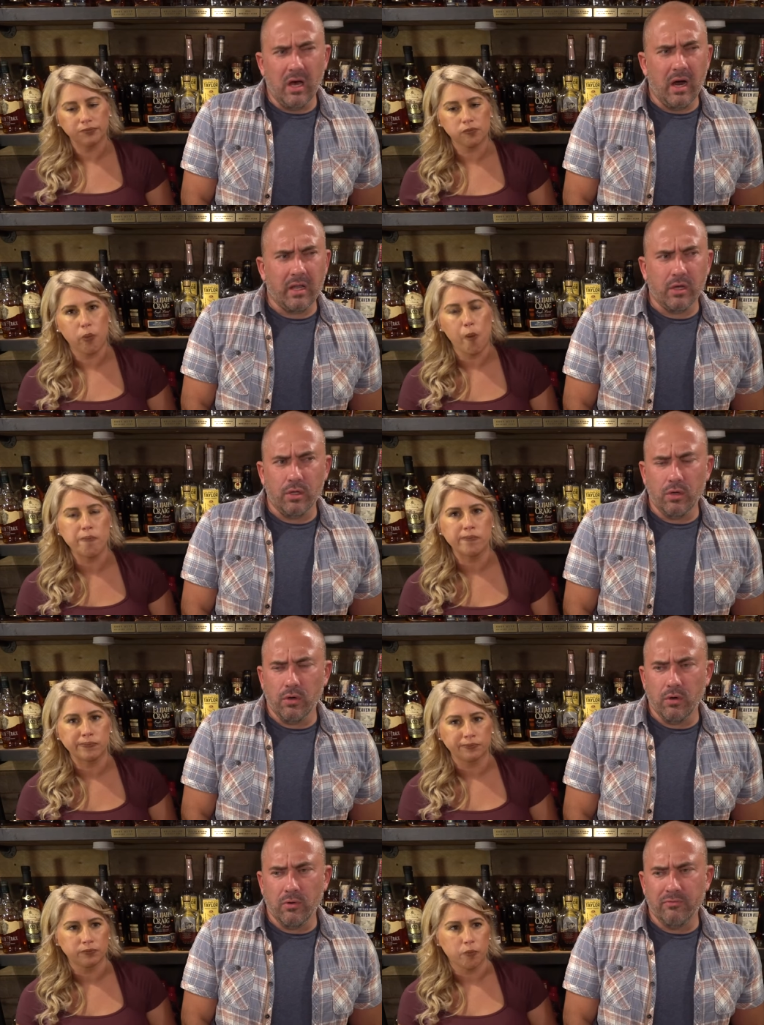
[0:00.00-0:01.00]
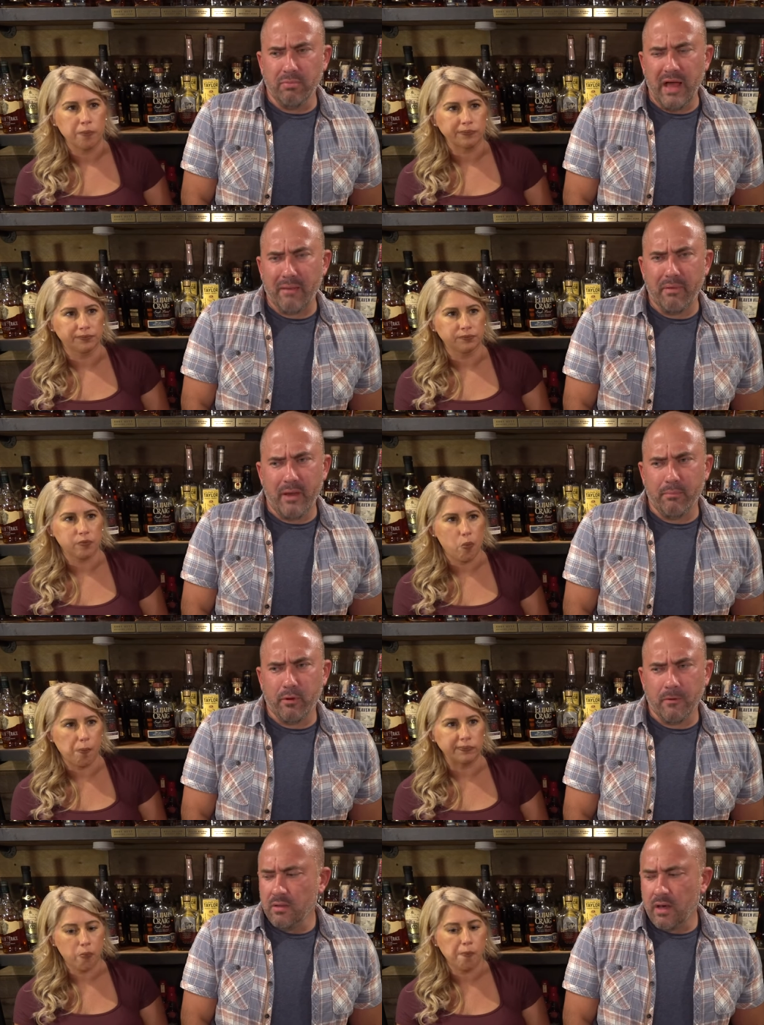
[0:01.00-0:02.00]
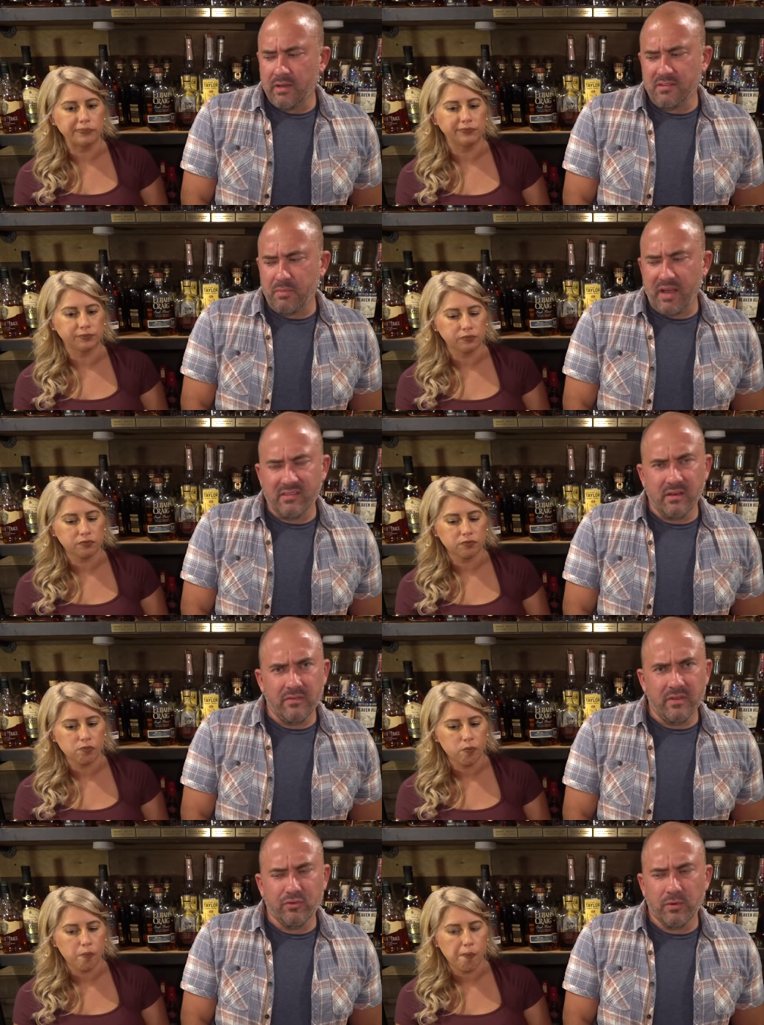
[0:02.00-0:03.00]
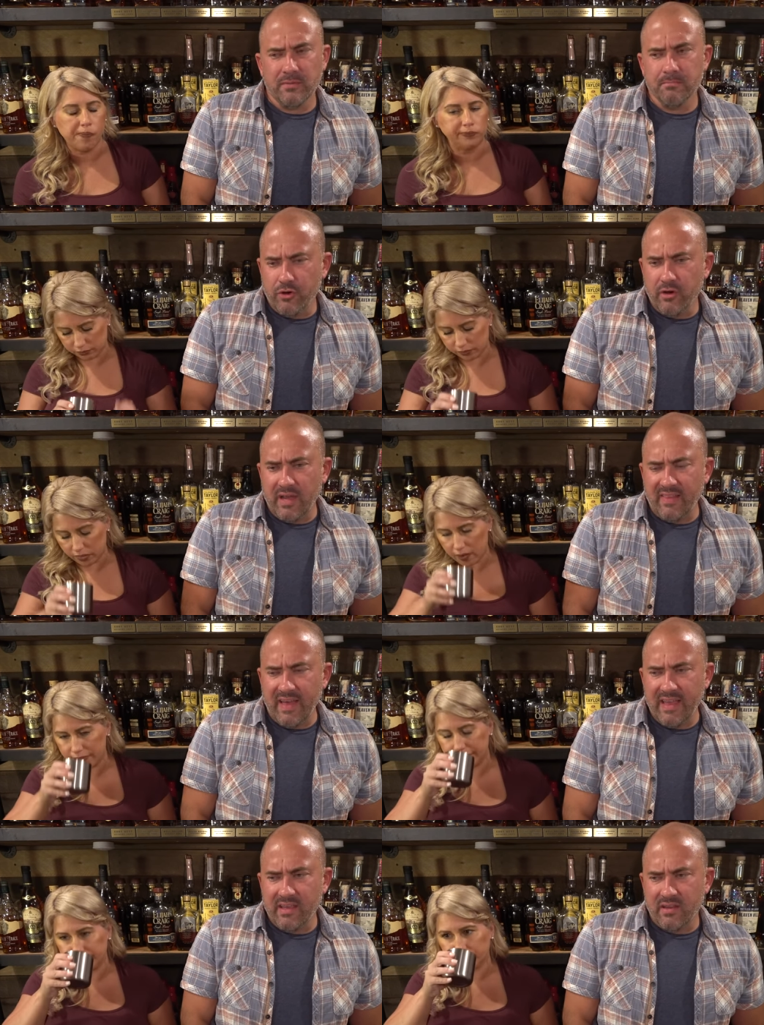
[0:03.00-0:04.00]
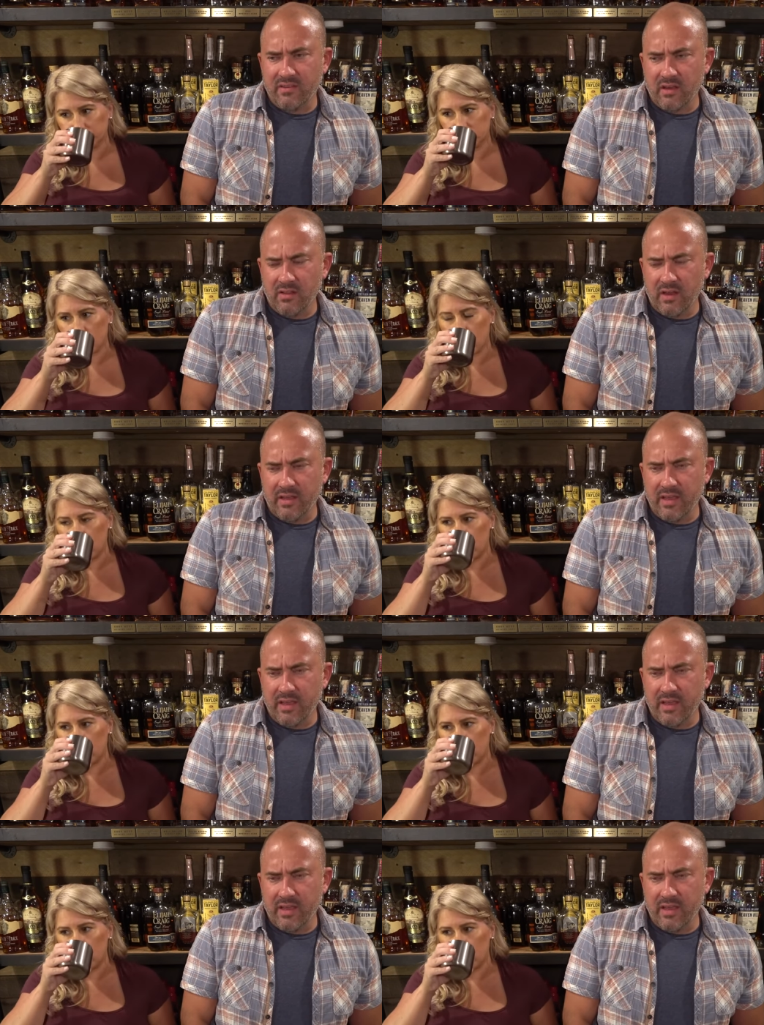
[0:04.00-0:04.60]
Speaker 1: A lot of clove, black pepper, a lot of spice on this one. Good, I like it. It's got a lot of